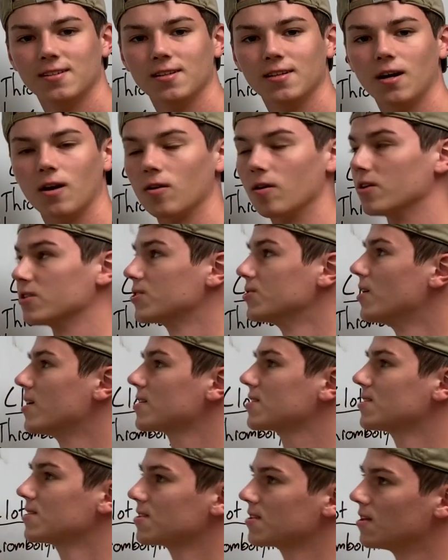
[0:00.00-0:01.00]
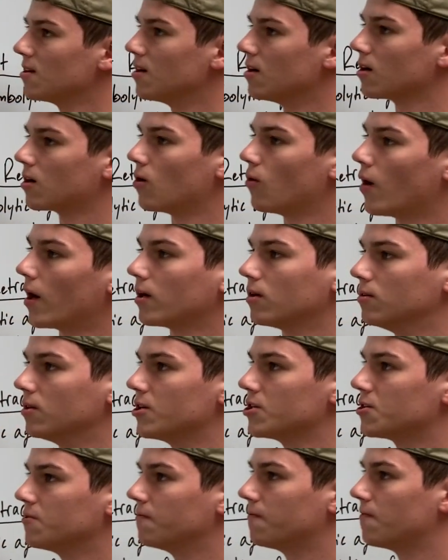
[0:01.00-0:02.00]
All right, so next is the
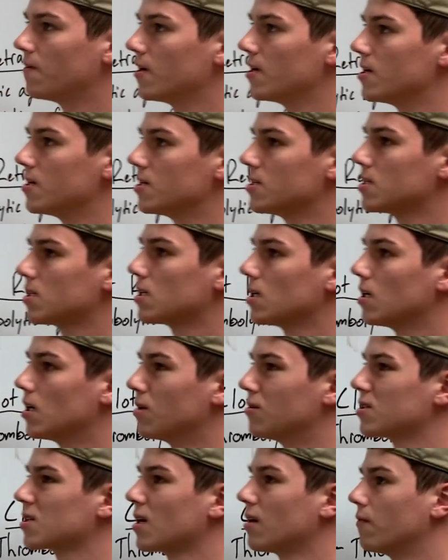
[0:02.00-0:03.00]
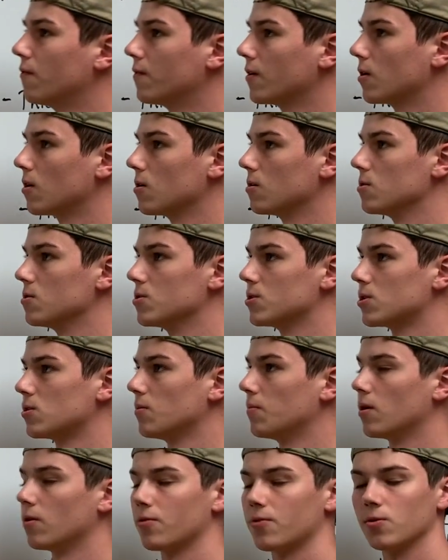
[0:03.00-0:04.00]
coagulation phase. This kind of occurs
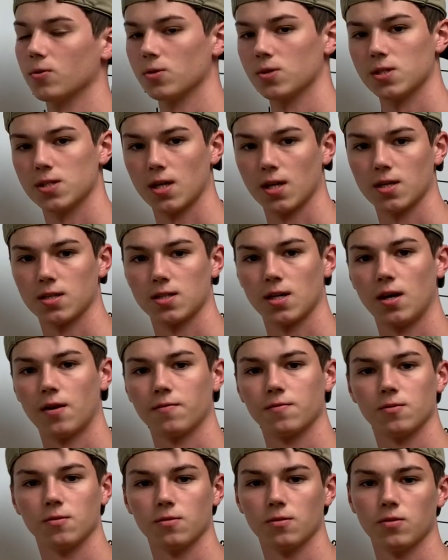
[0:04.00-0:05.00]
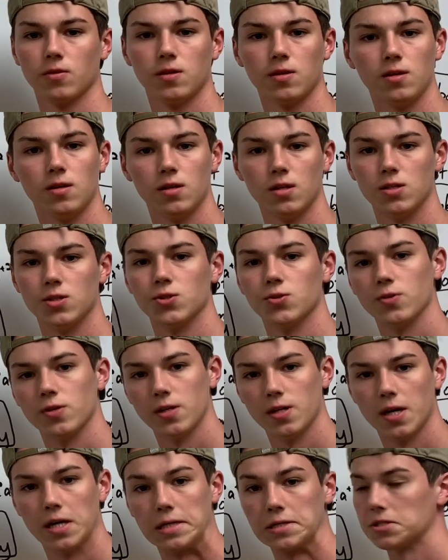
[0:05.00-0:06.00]
about 30 seconds after the
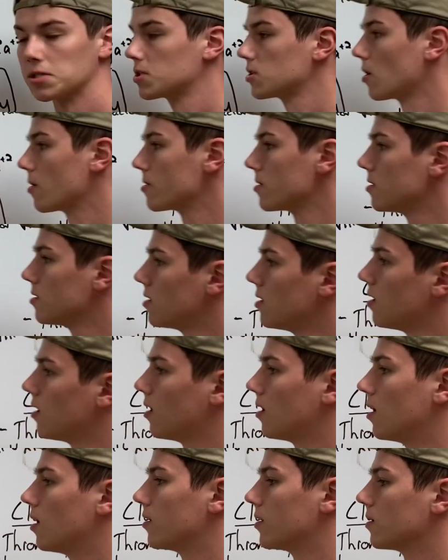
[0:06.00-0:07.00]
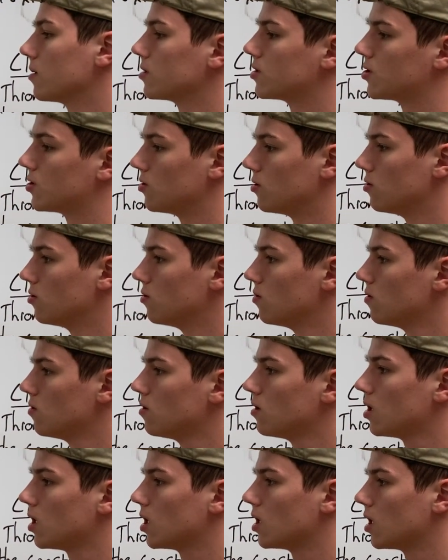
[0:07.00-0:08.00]
injury has started. There are
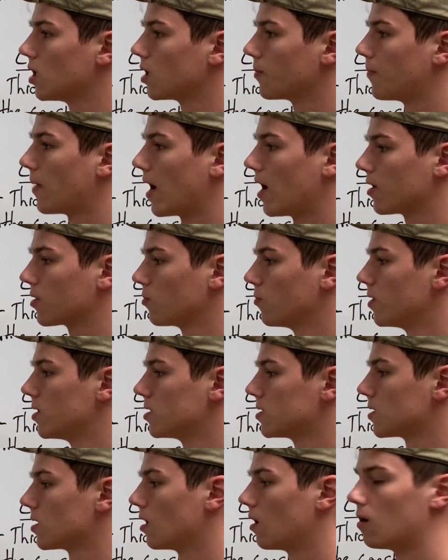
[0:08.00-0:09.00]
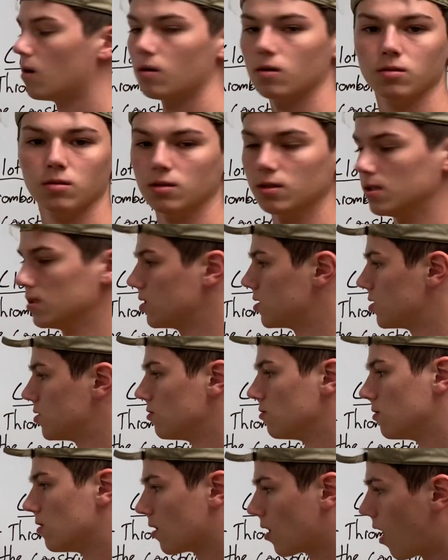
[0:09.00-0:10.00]
two pathways that all lead to
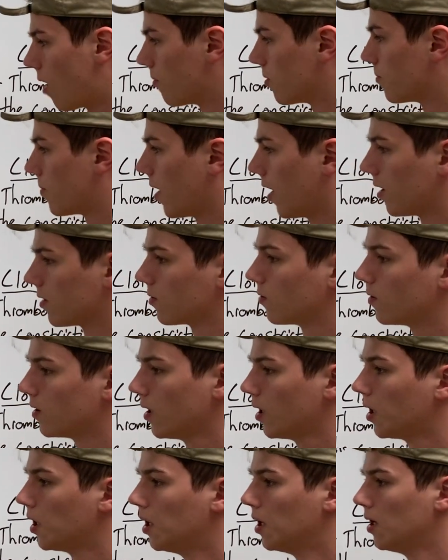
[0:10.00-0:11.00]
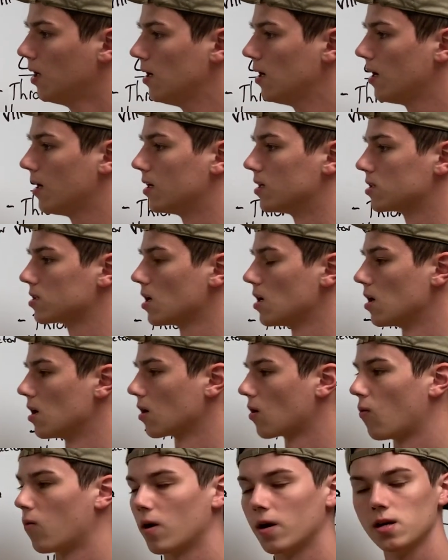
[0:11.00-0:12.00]
the common pathway, and it's
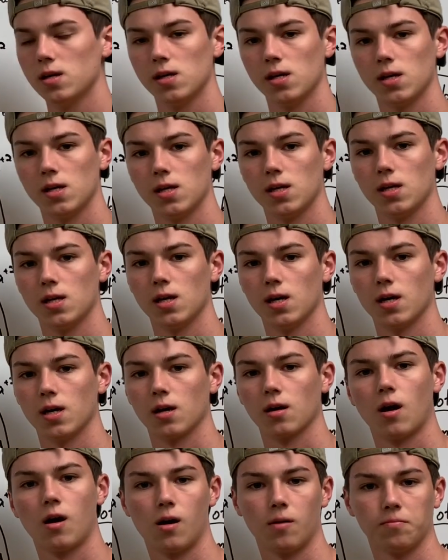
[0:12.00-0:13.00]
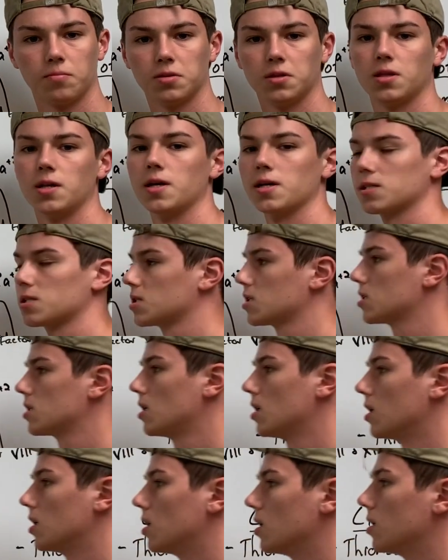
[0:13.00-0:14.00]
quite a complex
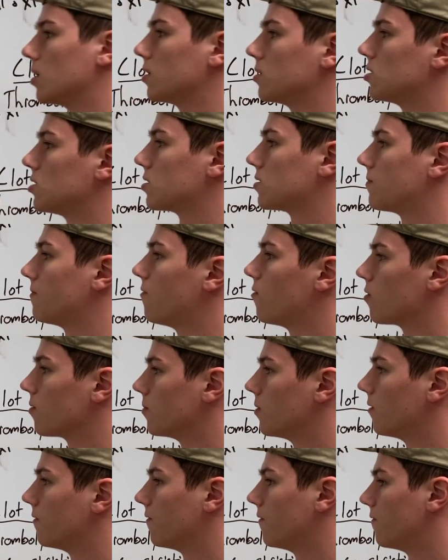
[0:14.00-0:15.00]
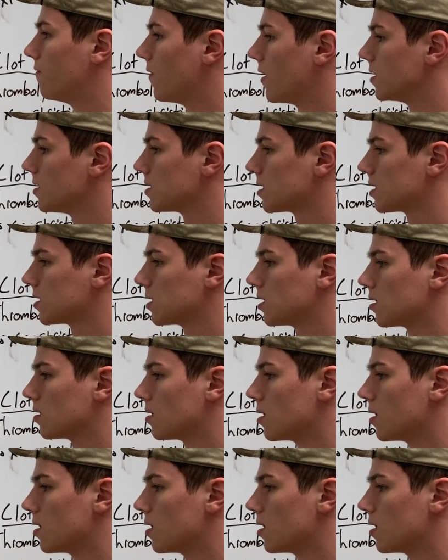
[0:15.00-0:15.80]
just form of events.